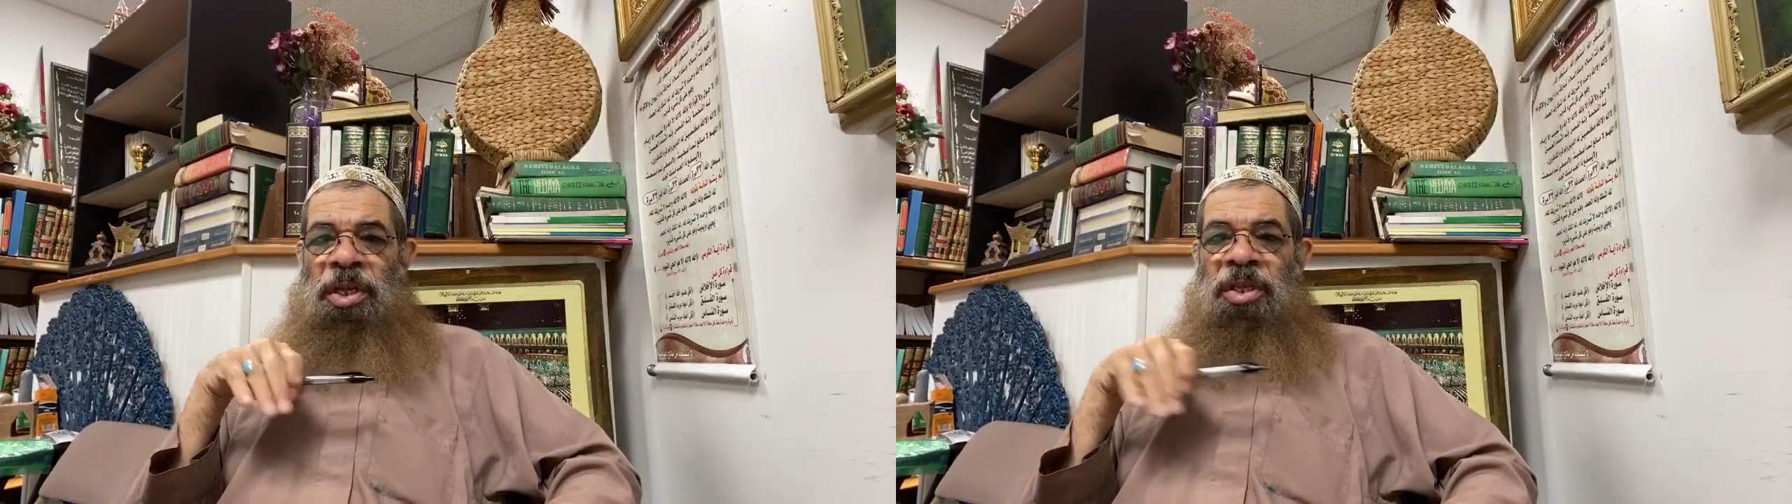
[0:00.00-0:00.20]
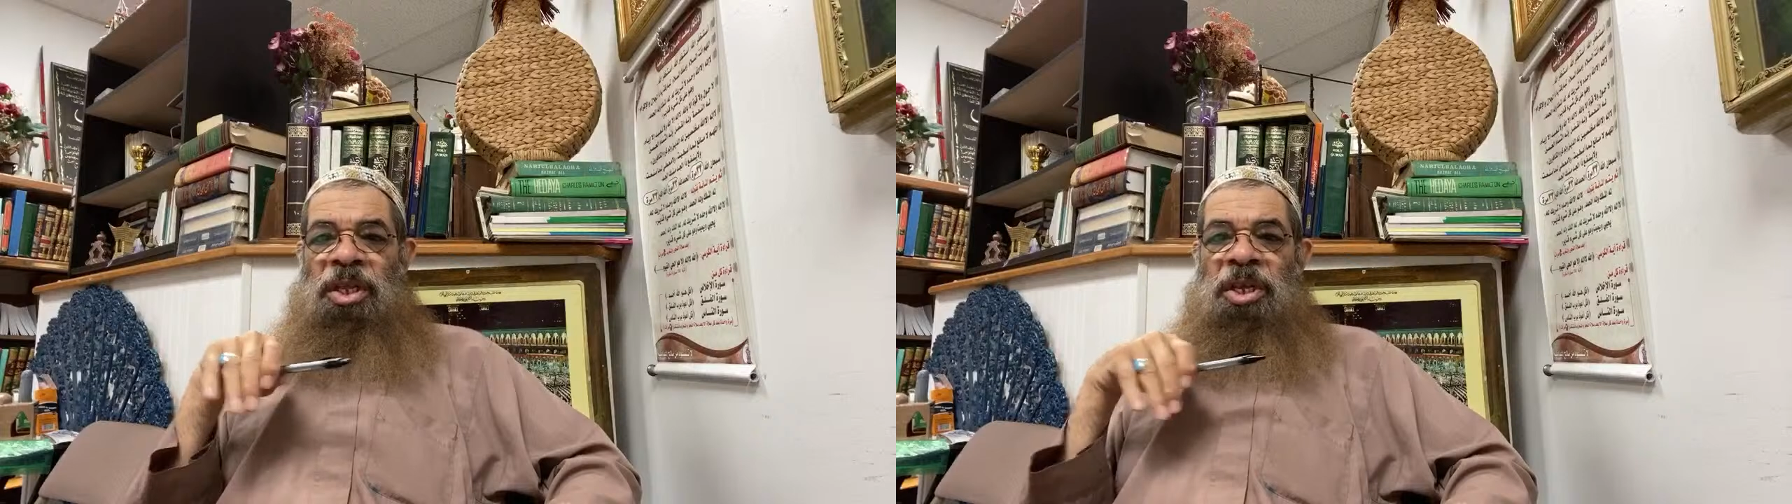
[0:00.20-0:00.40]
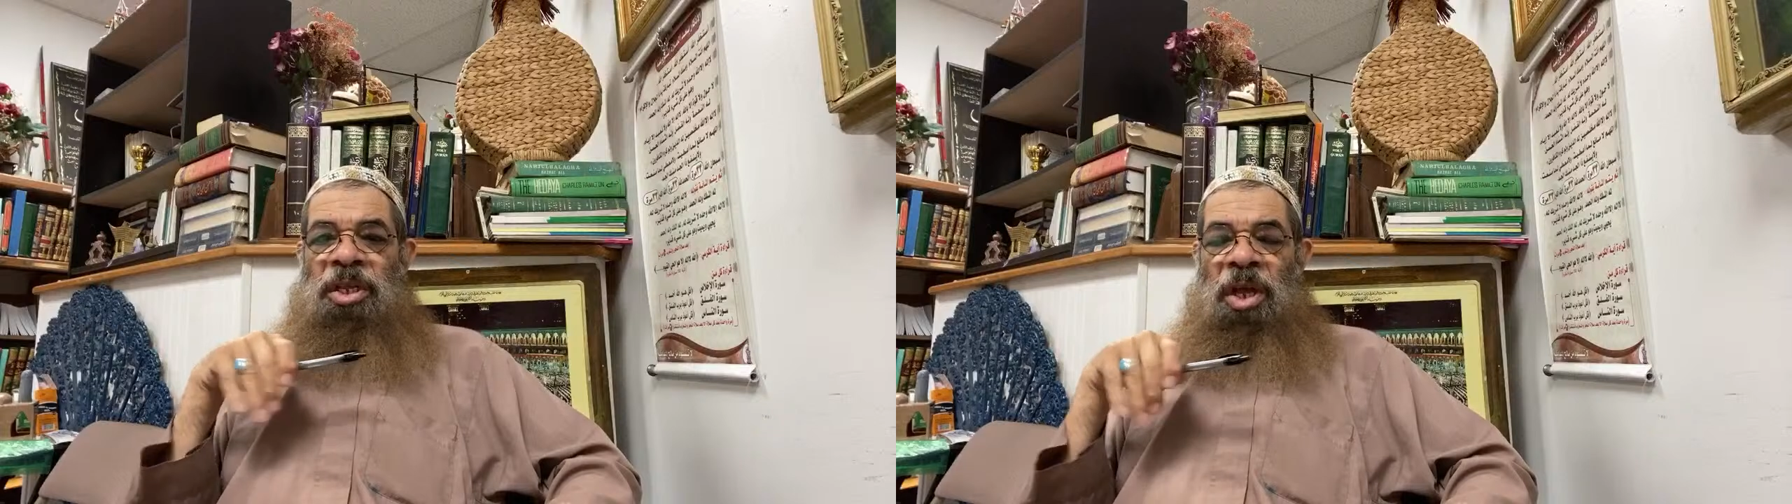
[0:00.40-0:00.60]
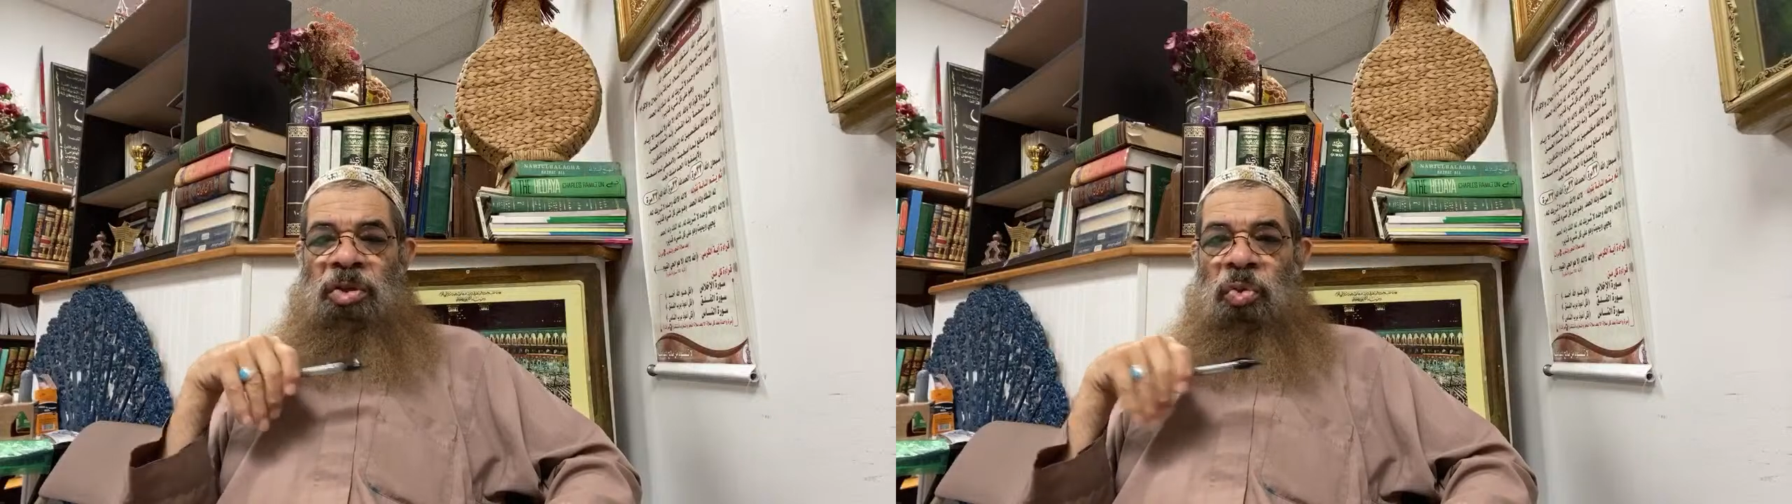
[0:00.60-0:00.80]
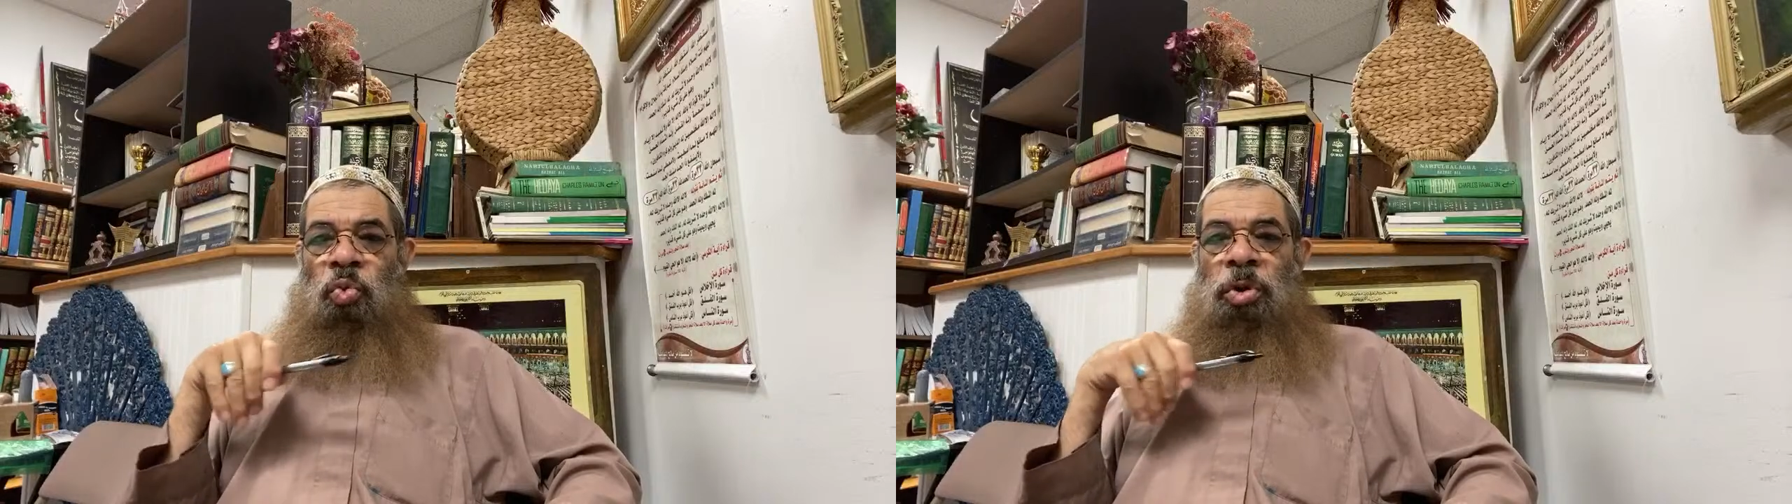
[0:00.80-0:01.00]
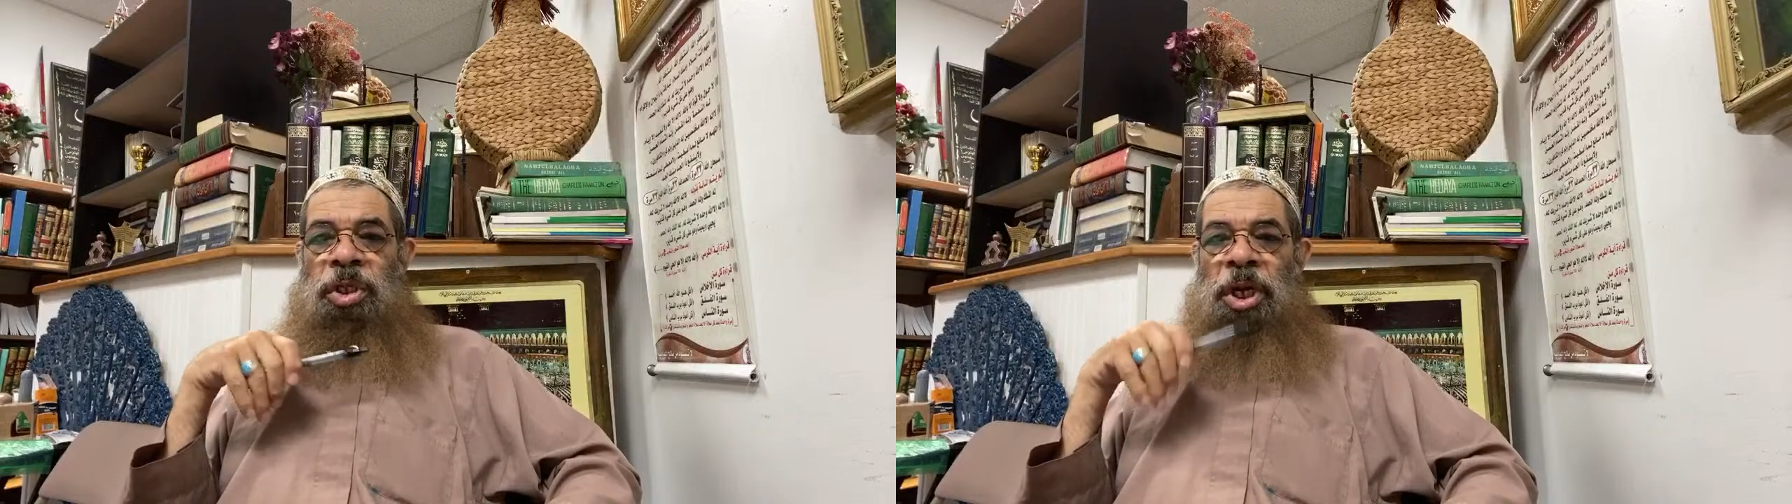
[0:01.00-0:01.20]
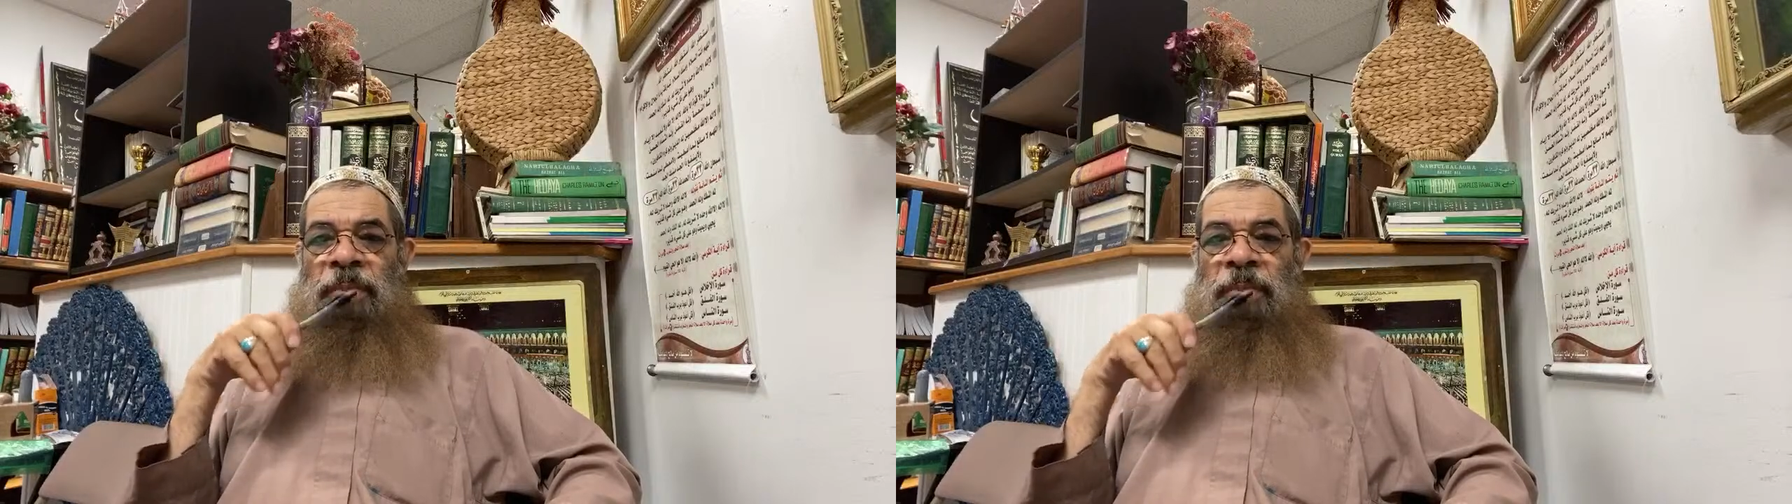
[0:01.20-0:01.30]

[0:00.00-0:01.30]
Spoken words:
that he doesn't want to